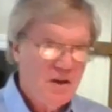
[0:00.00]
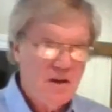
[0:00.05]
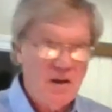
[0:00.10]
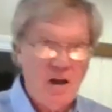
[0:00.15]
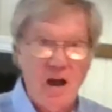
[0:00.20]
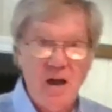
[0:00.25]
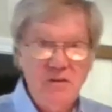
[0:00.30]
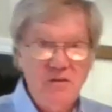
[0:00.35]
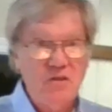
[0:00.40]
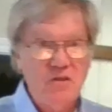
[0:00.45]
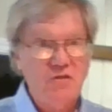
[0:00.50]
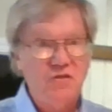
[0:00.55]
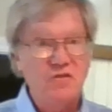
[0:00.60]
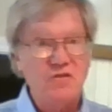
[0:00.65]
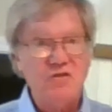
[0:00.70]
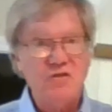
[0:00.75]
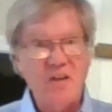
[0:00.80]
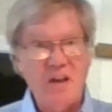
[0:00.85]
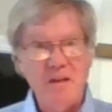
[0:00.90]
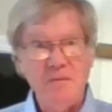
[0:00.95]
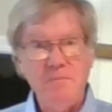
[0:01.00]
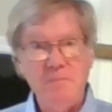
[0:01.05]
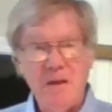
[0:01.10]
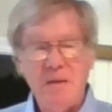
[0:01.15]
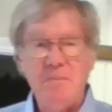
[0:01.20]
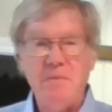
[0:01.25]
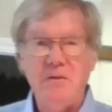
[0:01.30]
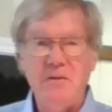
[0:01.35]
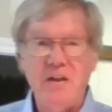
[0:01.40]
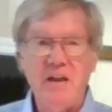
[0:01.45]
God doesn't send
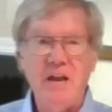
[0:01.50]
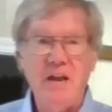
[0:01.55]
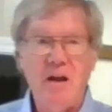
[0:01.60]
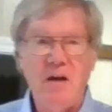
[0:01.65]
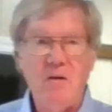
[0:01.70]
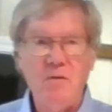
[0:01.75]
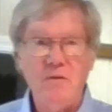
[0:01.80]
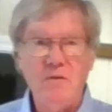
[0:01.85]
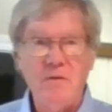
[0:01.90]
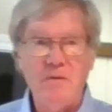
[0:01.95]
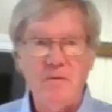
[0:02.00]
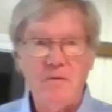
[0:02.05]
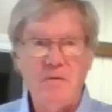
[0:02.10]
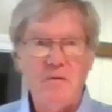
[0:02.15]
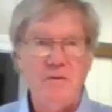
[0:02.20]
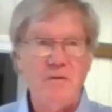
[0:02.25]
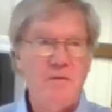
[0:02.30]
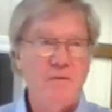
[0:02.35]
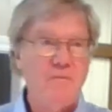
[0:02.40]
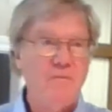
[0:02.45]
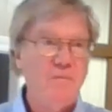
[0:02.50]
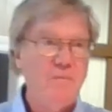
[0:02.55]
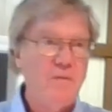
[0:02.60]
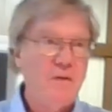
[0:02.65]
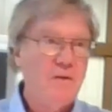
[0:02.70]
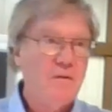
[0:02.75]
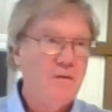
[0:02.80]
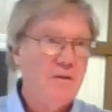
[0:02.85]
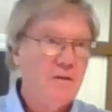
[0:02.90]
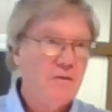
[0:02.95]
people to hell or the, or the,
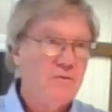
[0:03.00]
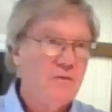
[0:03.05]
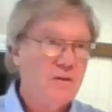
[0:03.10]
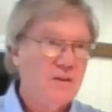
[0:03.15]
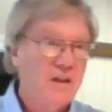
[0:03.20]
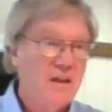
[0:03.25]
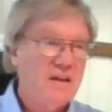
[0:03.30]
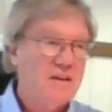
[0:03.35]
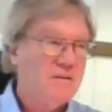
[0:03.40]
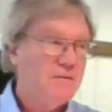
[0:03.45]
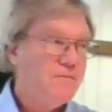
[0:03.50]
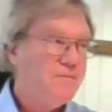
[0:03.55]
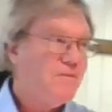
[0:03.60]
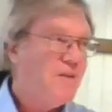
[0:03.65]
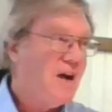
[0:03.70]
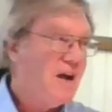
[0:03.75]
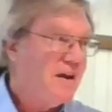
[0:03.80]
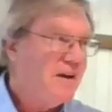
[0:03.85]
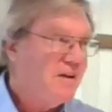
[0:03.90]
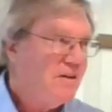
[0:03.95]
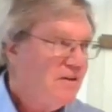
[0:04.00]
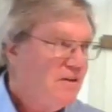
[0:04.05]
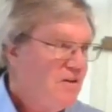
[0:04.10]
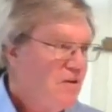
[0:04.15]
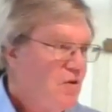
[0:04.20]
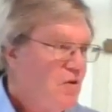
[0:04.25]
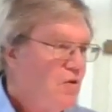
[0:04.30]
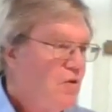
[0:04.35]
the, the, the lake of fire.